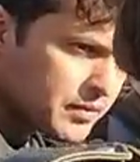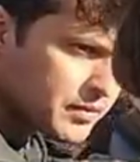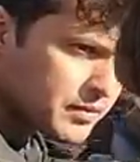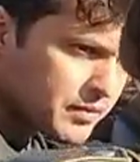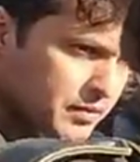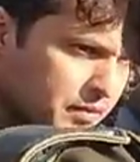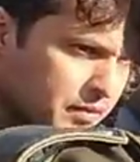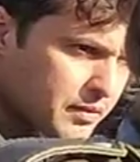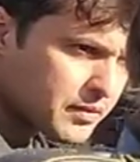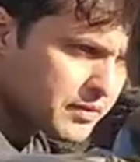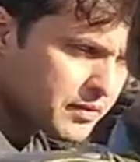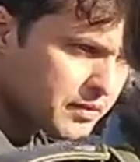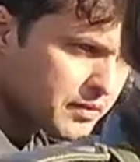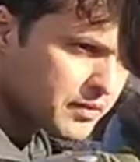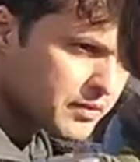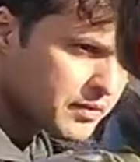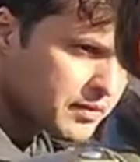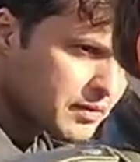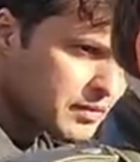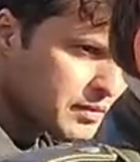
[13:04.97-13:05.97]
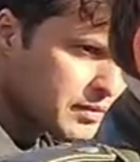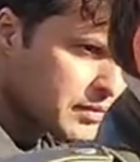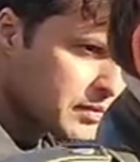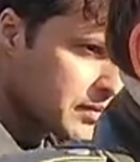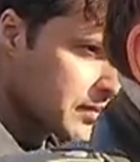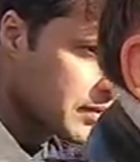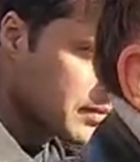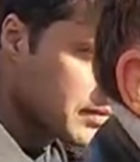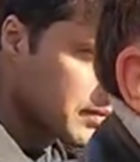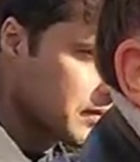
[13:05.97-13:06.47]

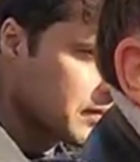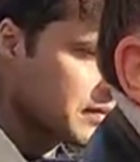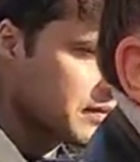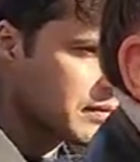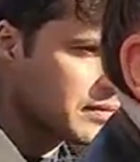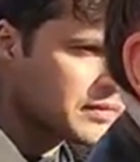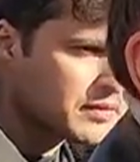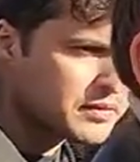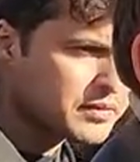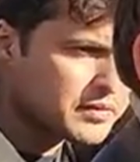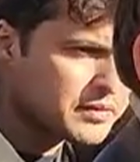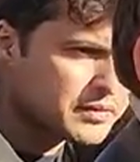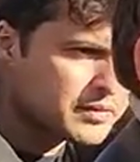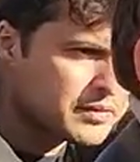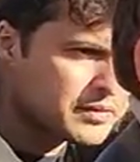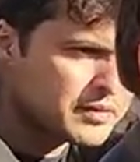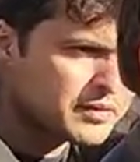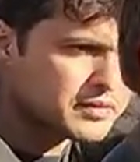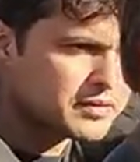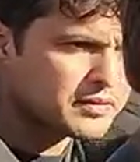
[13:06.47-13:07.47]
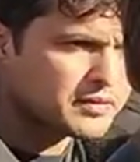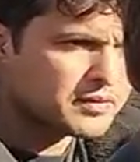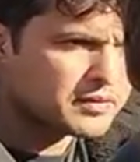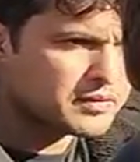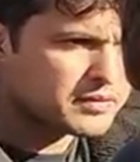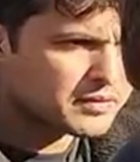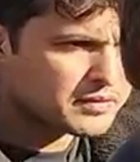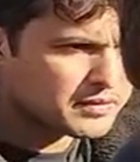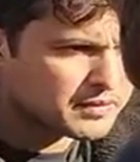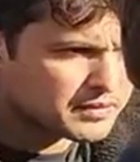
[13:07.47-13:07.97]

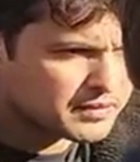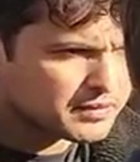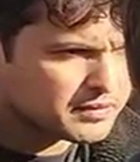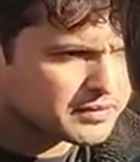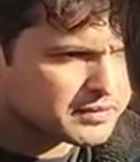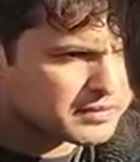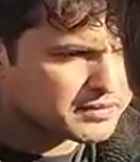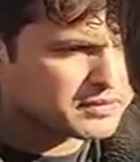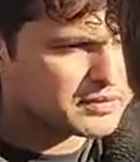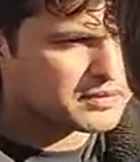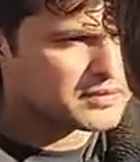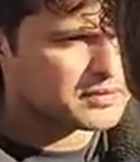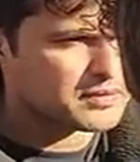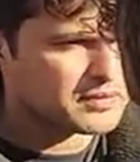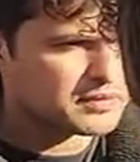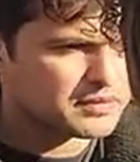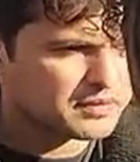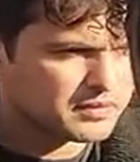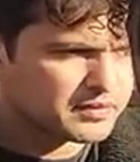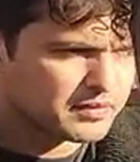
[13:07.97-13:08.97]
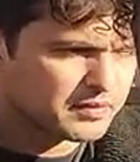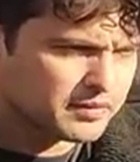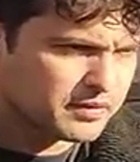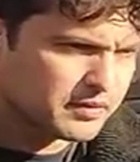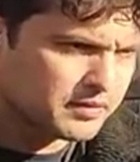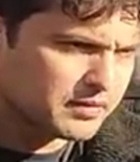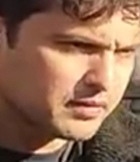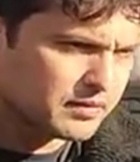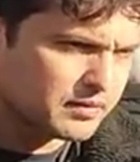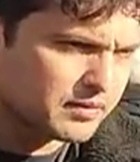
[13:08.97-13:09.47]

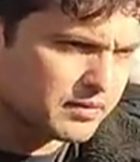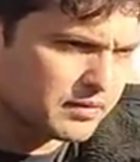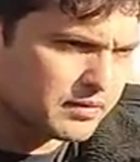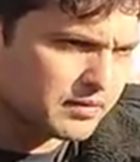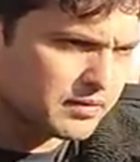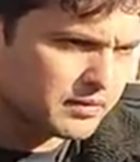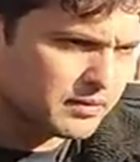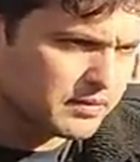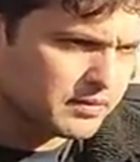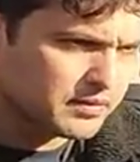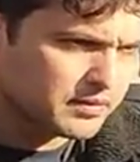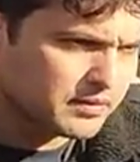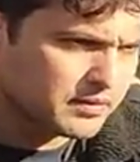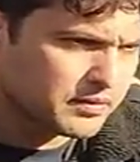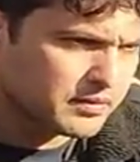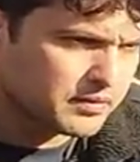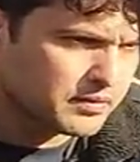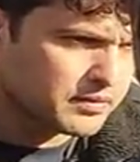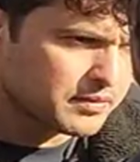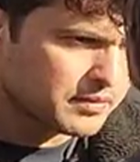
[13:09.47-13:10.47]
[no speech]